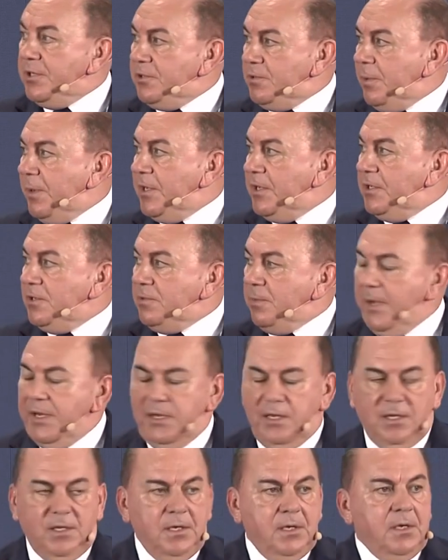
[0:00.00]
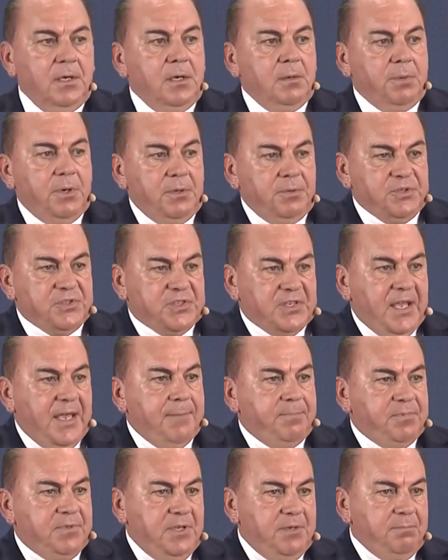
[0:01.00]
2020, but it was
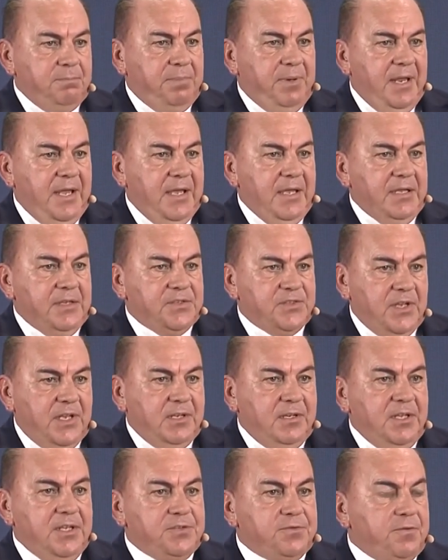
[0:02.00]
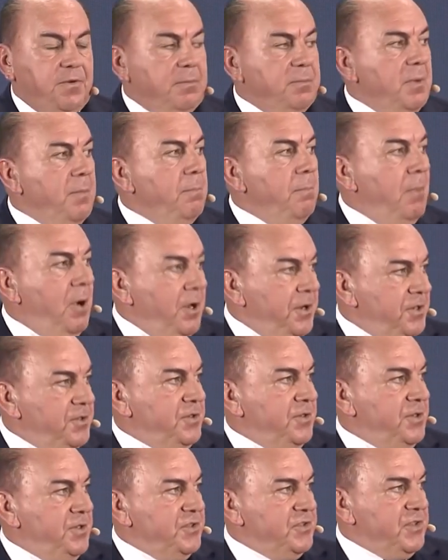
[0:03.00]
kept in place, at least from the
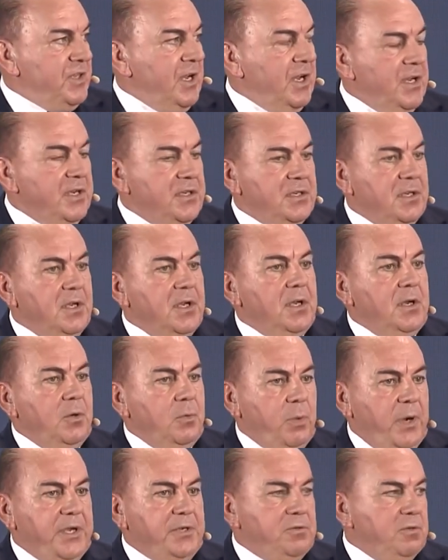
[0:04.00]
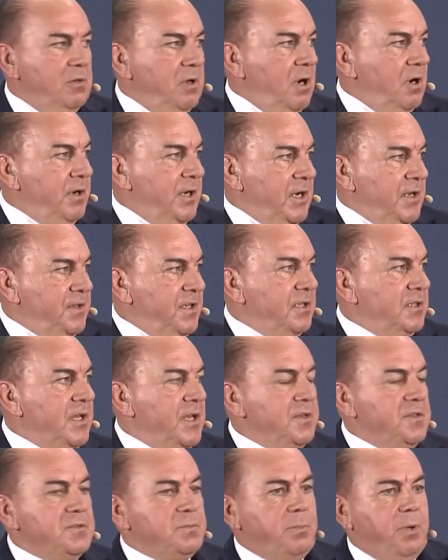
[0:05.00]
monetary side, way too long, and I think
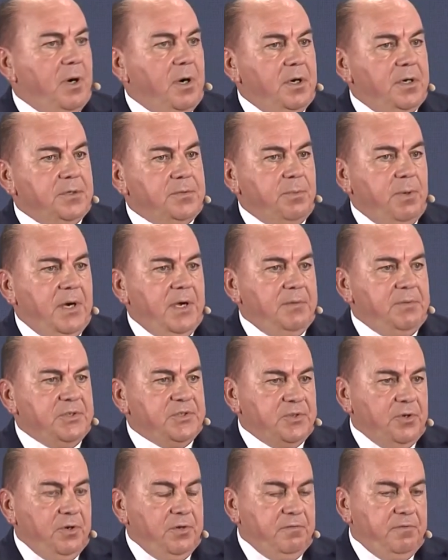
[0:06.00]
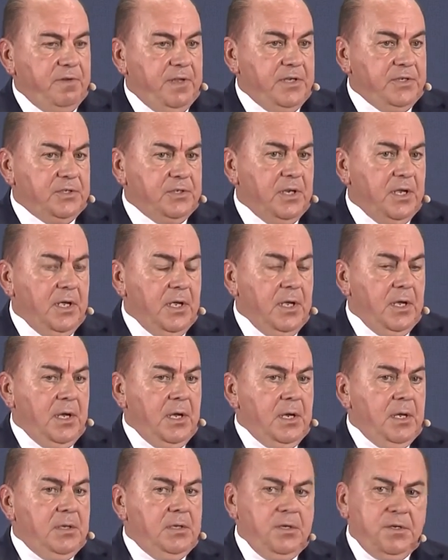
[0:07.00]
that is part why we saw inflation.
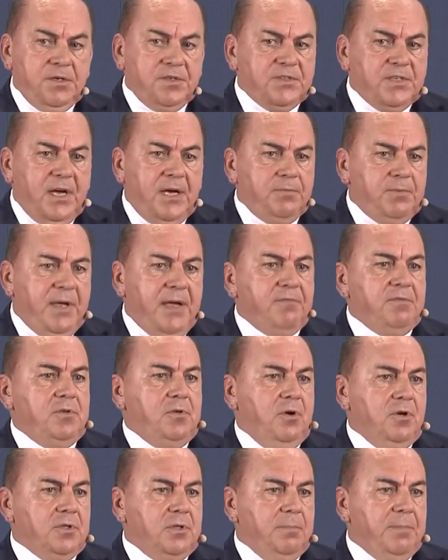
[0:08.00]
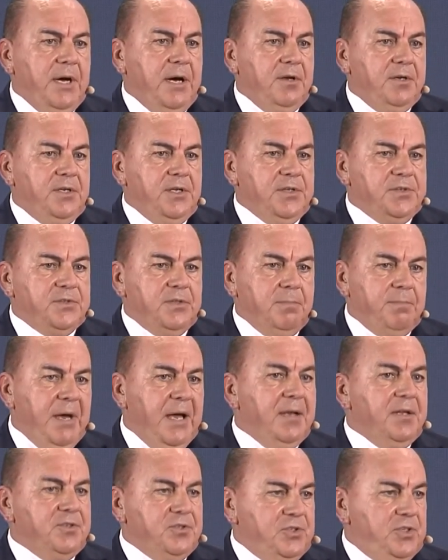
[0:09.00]
The other side we haven't talked about is the
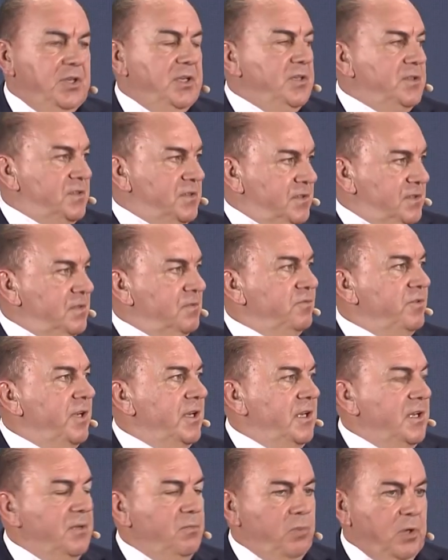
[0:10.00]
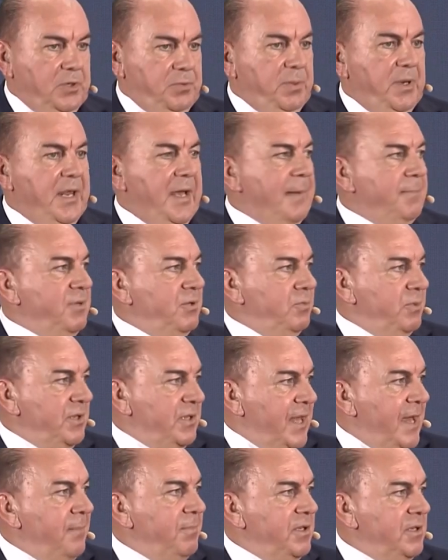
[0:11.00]
balance sheets, really what will happen with
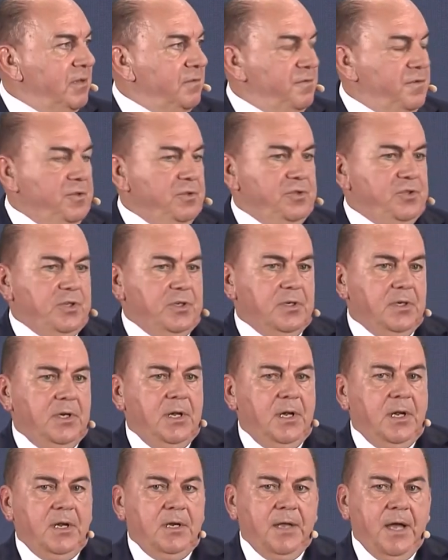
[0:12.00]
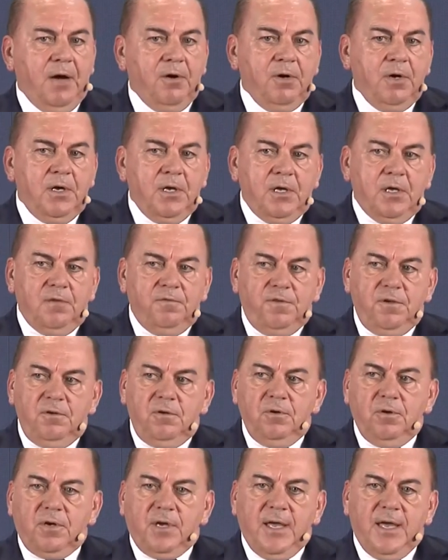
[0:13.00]
them in the future. Now, if you
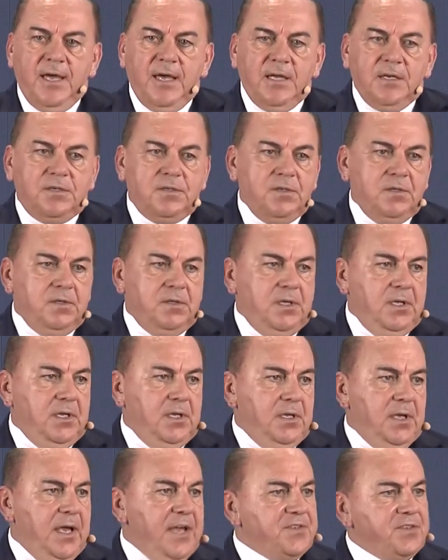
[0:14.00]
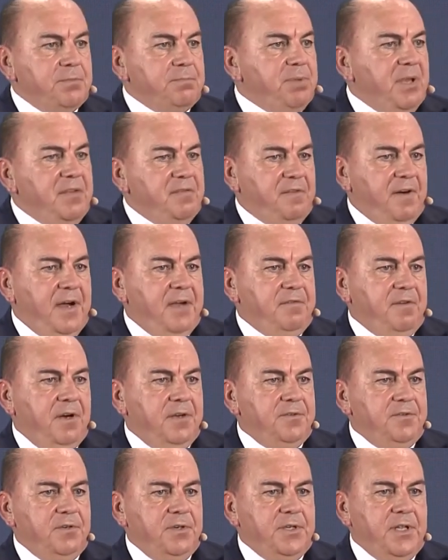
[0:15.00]
look at the S&P
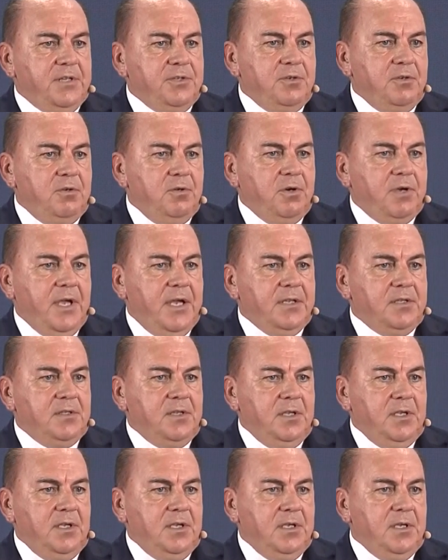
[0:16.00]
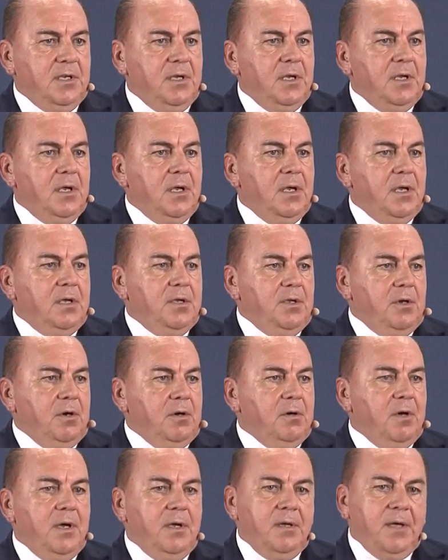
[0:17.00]
500 and you look at the, you
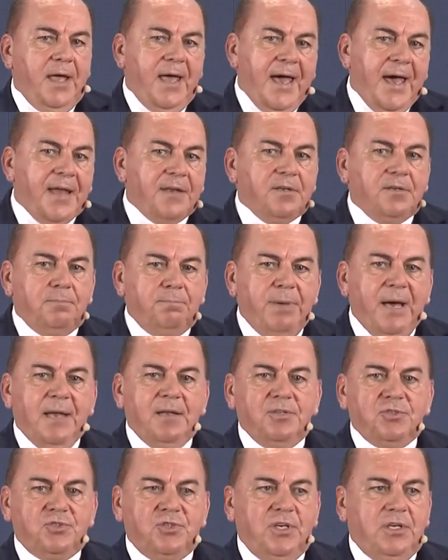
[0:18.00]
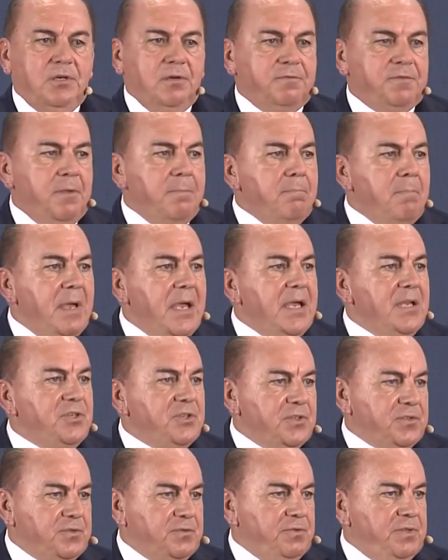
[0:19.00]
know, added balance sheet of the
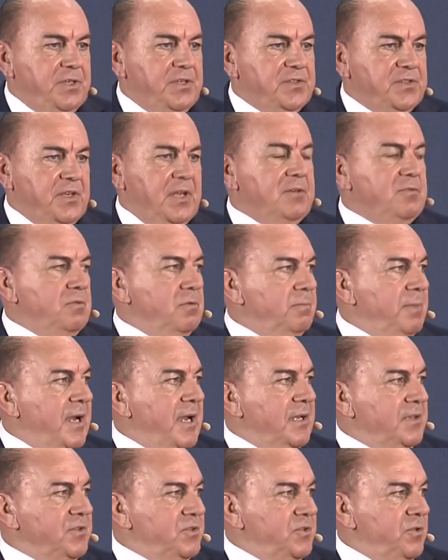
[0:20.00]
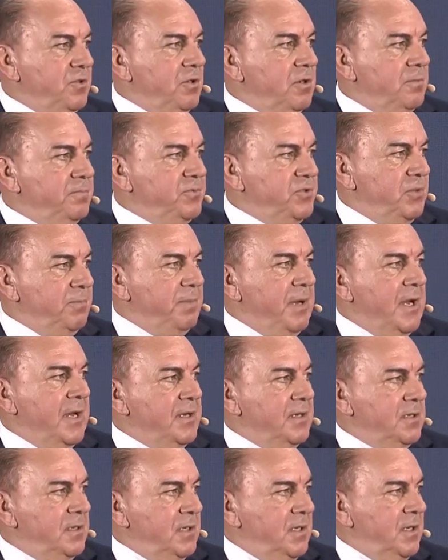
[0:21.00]
major three central banks, Europe,
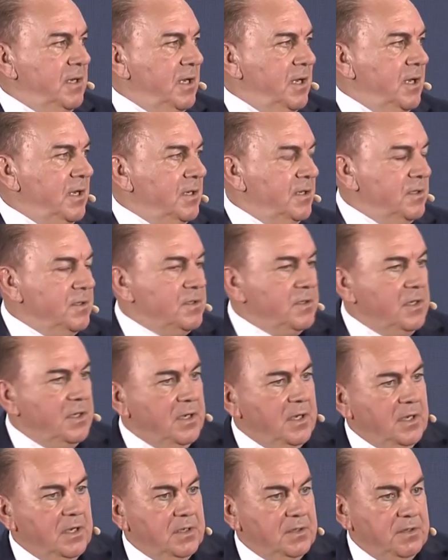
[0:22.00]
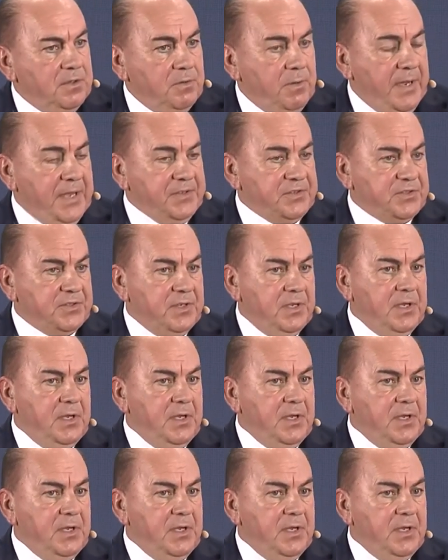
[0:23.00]
Japan, and the US,